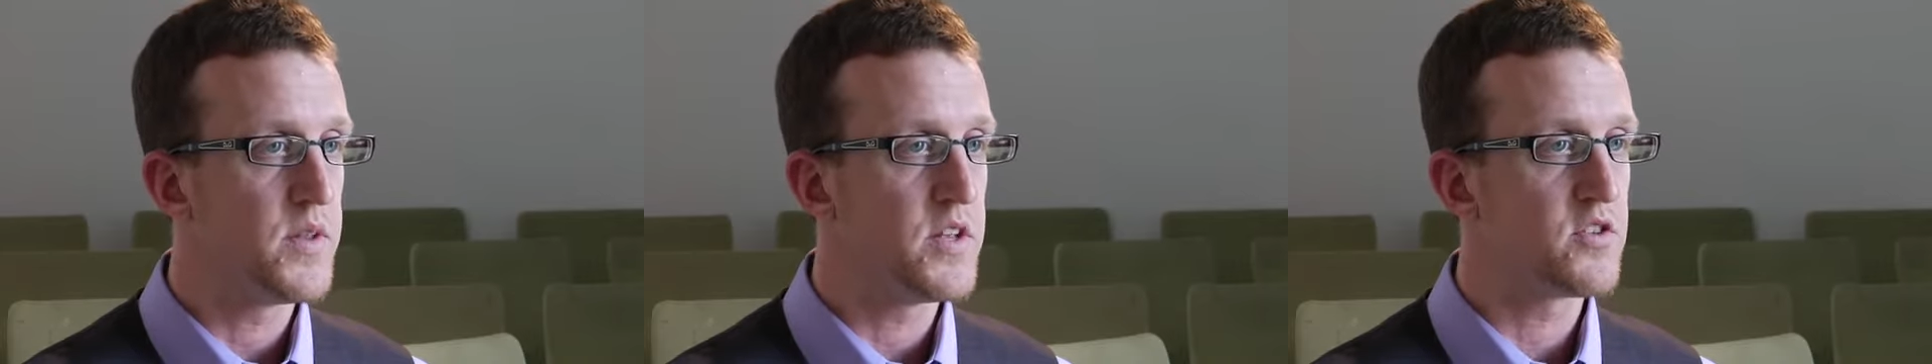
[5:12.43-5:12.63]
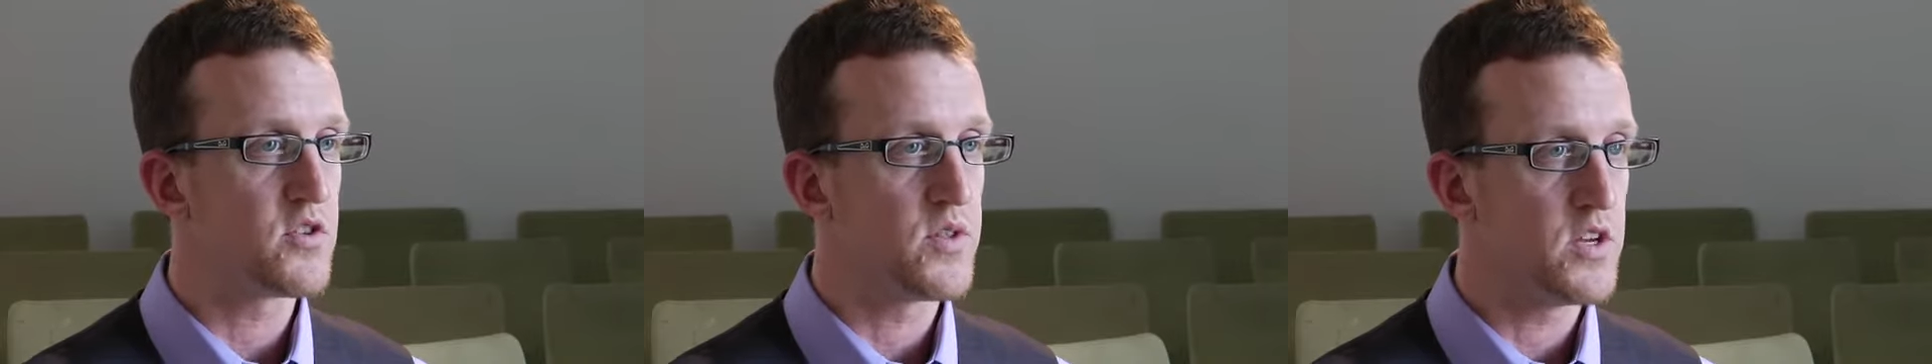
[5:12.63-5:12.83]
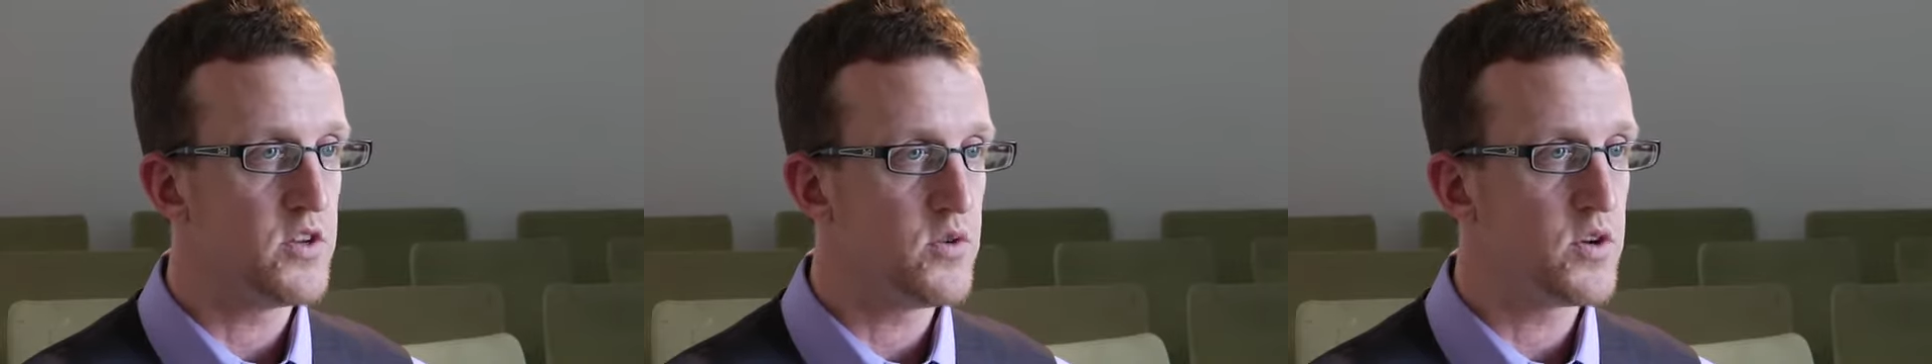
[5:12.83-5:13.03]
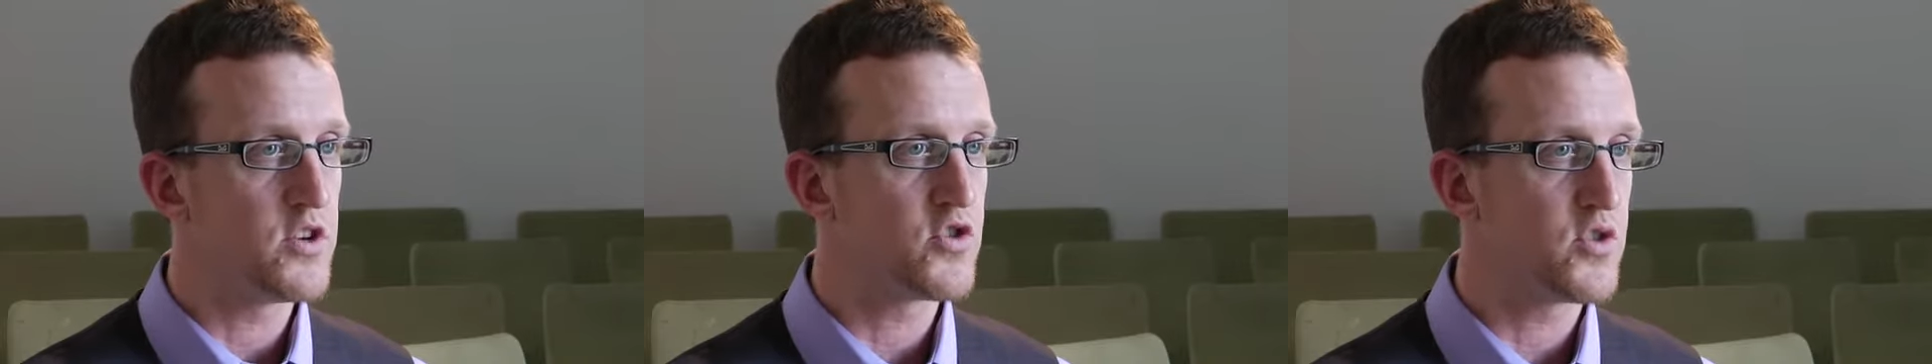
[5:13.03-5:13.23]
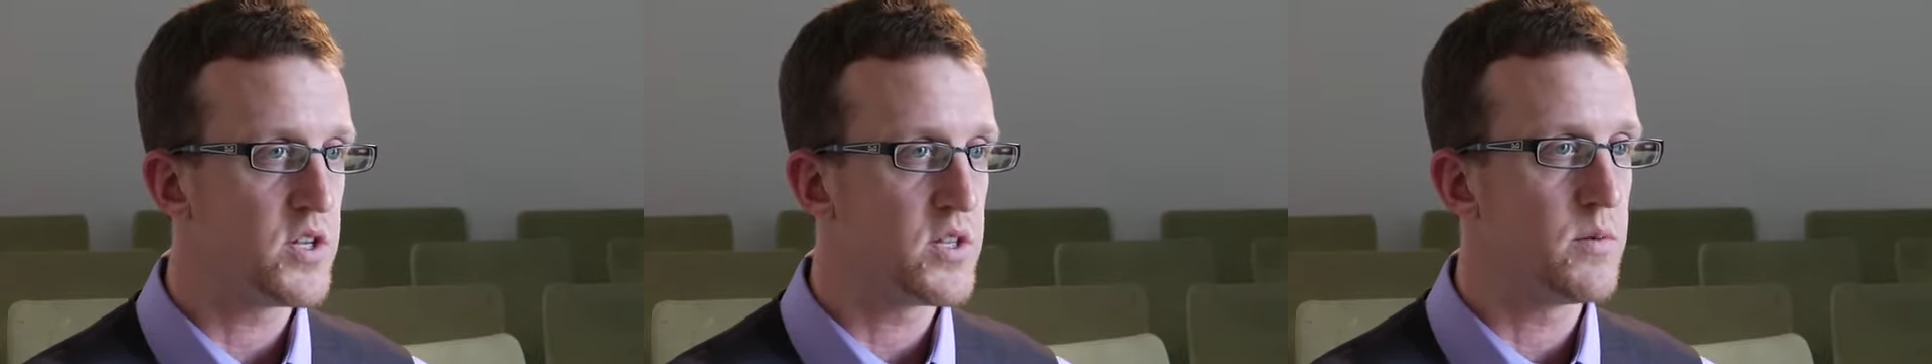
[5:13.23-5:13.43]
And so then you can
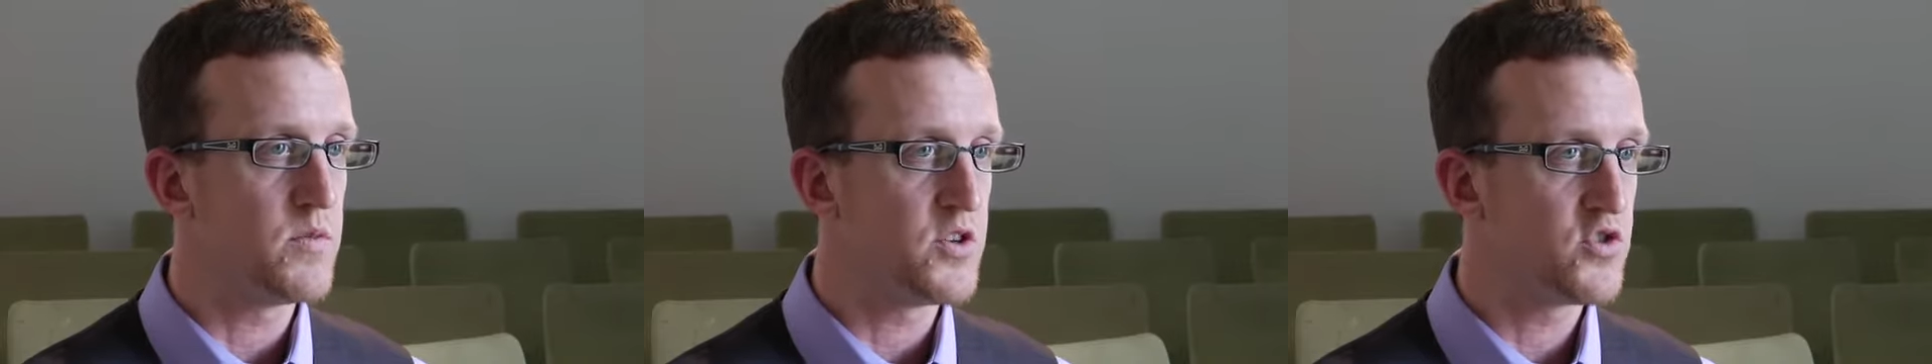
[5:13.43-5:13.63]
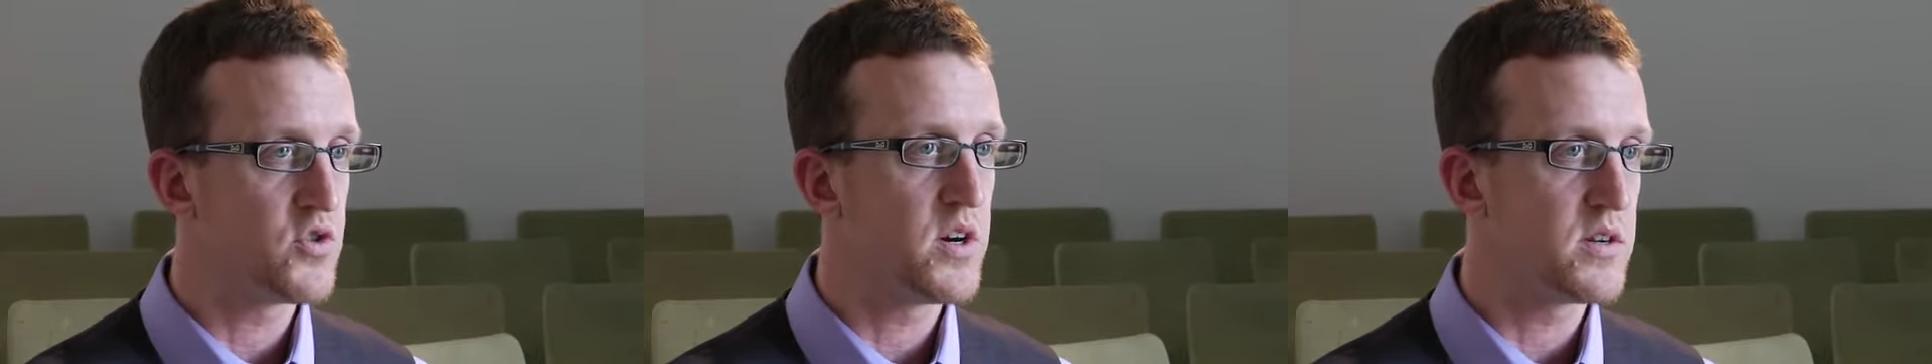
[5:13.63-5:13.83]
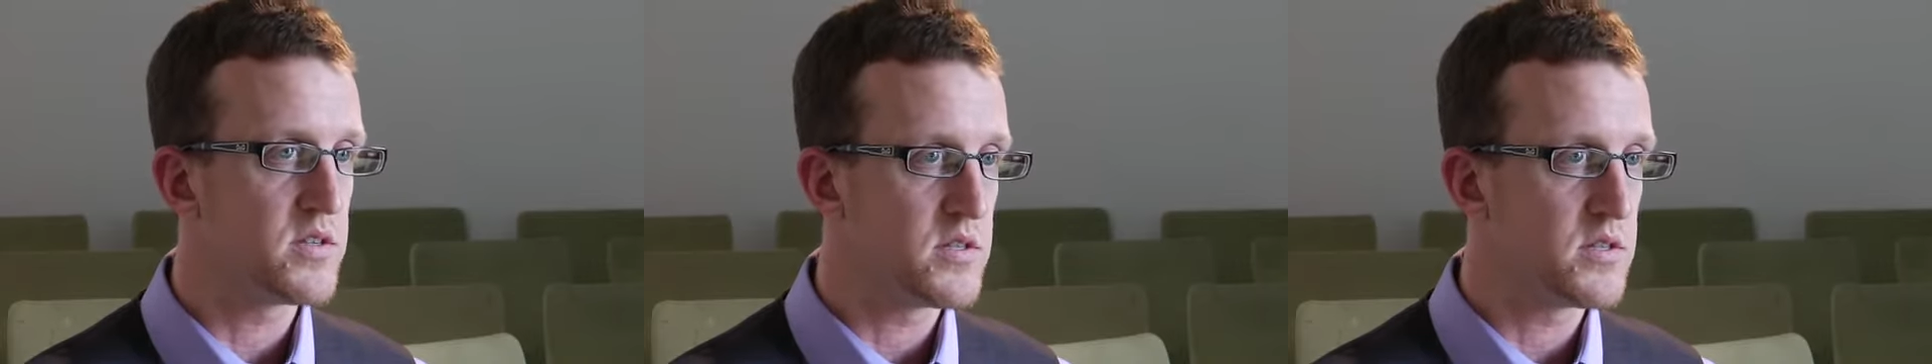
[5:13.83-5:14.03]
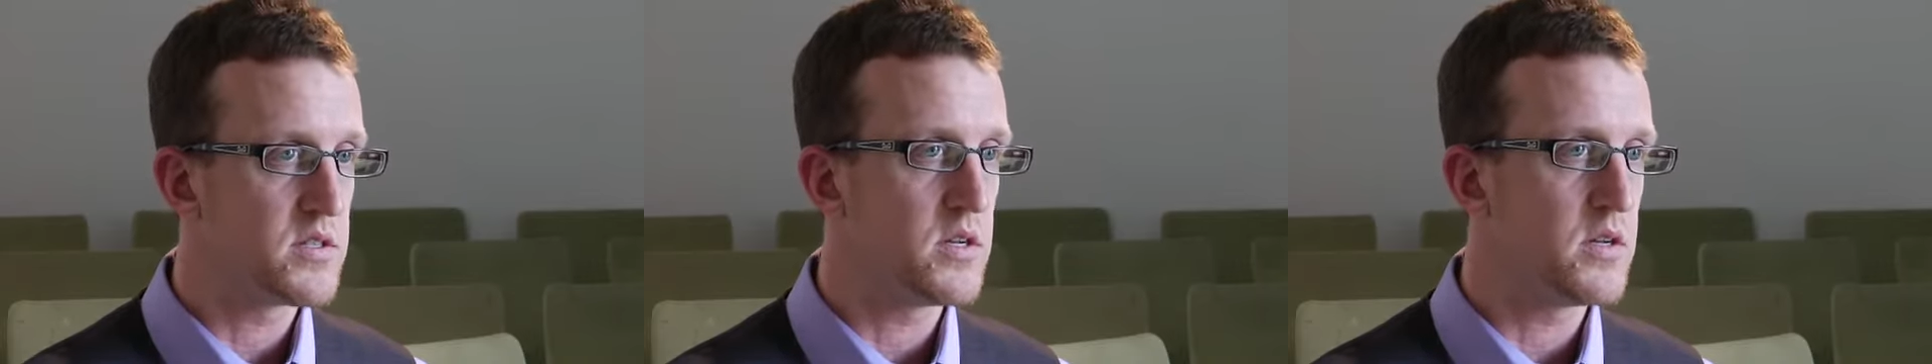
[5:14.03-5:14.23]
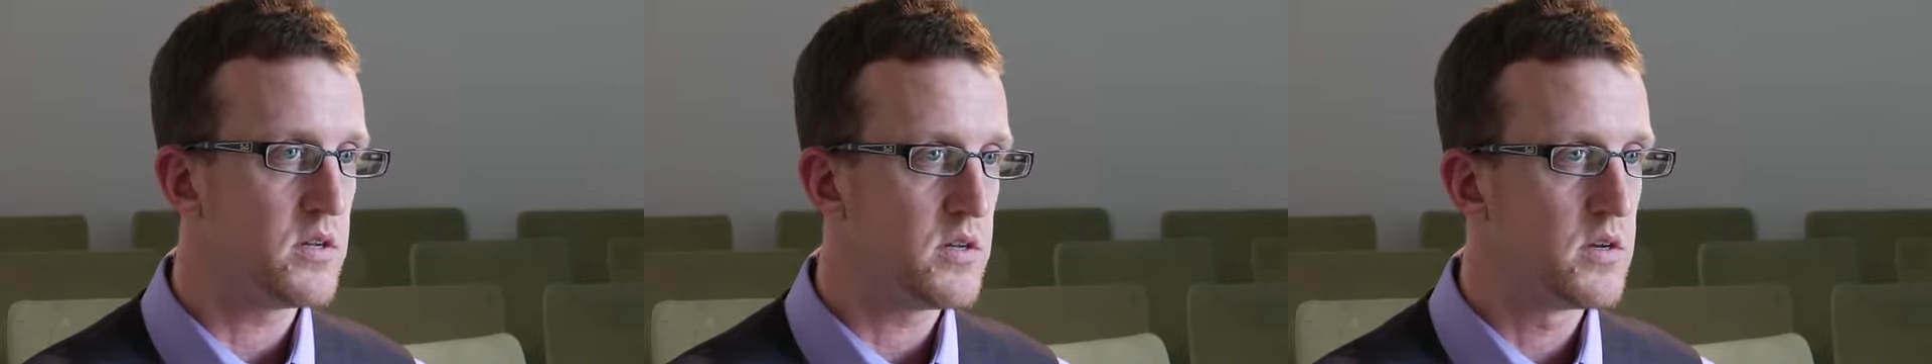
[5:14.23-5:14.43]
treat them with drugs and
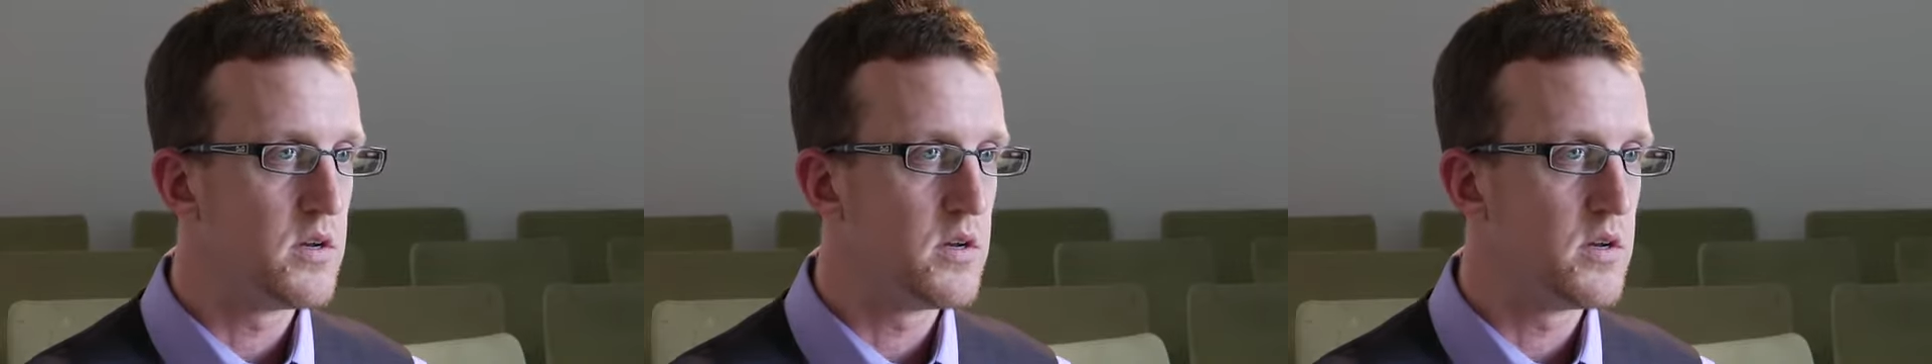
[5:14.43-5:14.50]
see